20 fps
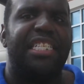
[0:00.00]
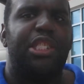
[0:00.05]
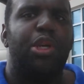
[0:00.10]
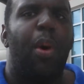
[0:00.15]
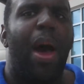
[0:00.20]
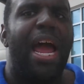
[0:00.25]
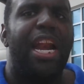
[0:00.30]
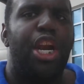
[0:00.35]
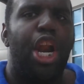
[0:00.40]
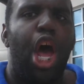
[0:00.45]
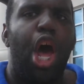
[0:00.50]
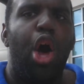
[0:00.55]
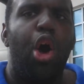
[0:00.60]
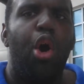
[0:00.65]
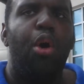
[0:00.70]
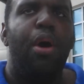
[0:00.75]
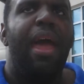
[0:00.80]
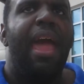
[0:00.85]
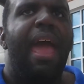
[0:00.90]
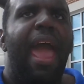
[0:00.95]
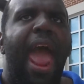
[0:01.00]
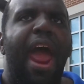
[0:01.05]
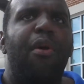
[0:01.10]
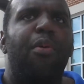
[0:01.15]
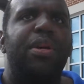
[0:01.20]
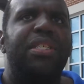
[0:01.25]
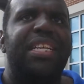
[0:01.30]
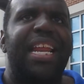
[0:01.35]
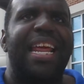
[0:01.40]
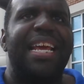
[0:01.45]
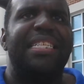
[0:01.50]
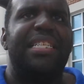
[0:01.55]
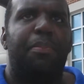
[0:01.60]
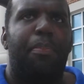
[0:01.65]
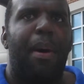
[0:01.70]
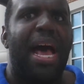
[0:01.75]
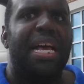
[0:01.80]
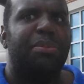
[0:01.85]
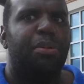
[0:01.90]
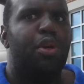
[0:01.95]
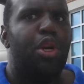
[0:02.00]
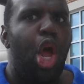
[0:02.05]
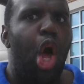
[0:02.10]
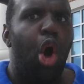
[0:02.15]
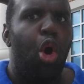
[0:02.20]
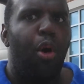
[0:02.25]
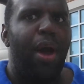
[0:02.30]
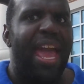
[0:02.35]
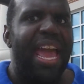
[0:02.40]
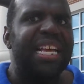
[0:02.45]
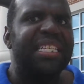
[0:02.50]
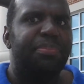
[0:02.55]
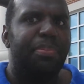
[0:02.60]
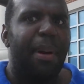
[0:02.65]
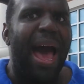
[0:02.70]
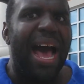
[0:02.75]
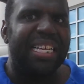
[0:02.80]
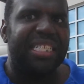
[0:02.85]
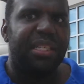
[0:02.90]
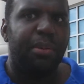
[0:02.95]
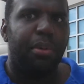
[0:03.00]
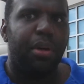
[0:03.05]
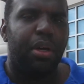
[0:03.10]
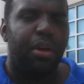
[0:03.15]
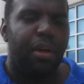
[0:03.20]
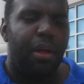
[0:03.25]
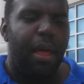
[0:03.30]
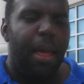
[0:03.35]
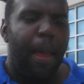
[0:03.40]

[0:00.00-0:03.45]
So I know everyone's saying it's impossible. No, it's possible.